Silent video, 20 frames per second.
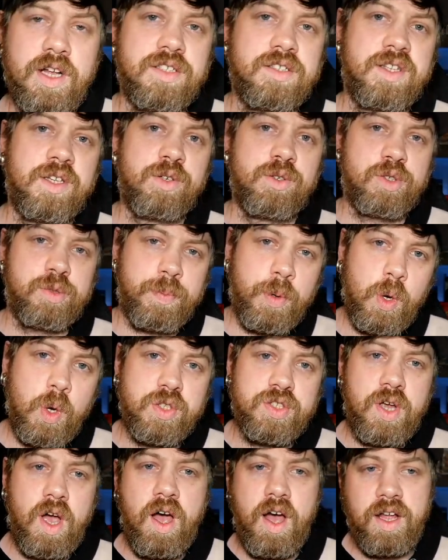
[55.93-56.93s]
cards. They do
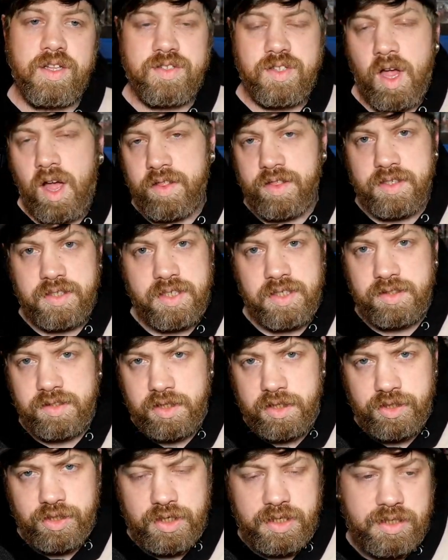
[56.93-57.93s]
sports cards, other
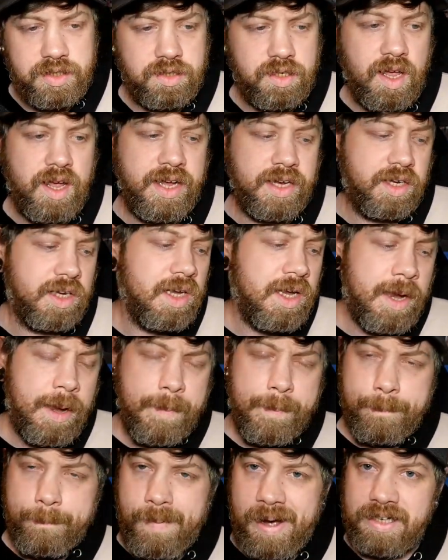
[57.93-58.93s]
TCGs like
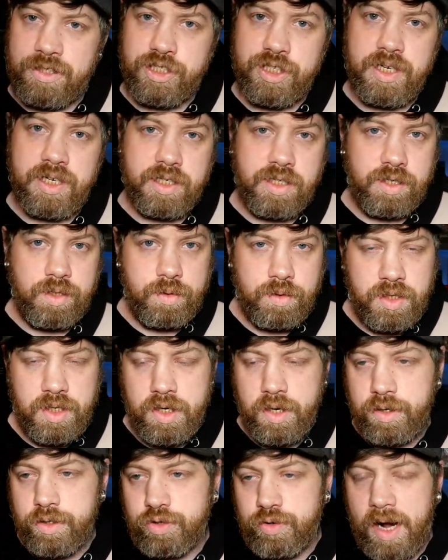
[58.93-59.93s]
Magic,
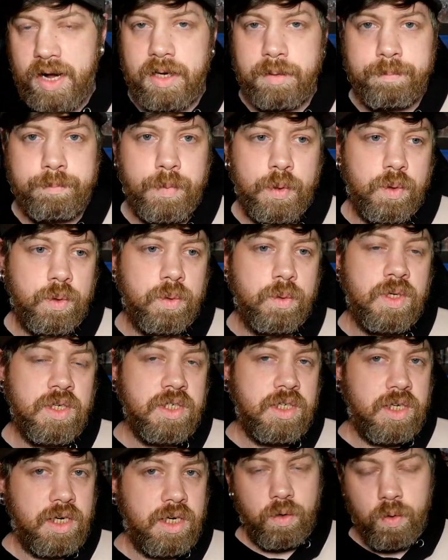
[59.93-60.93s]
Yu-Gi-Oh, Dragon Ball,
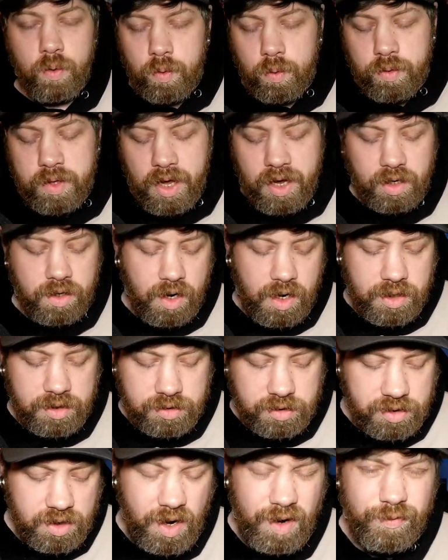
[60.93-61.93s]
all that kind
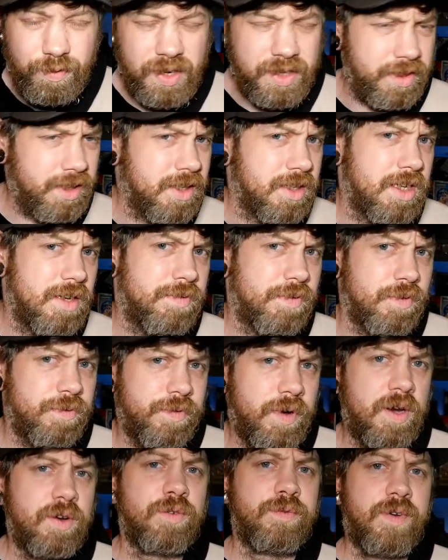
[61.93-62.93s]
of stuff. I think even
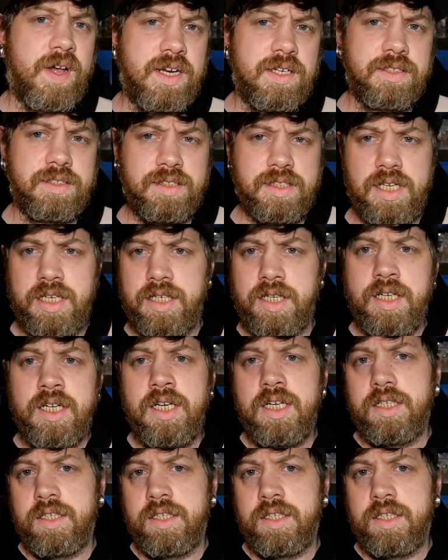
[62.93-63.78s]
Final Fantasy.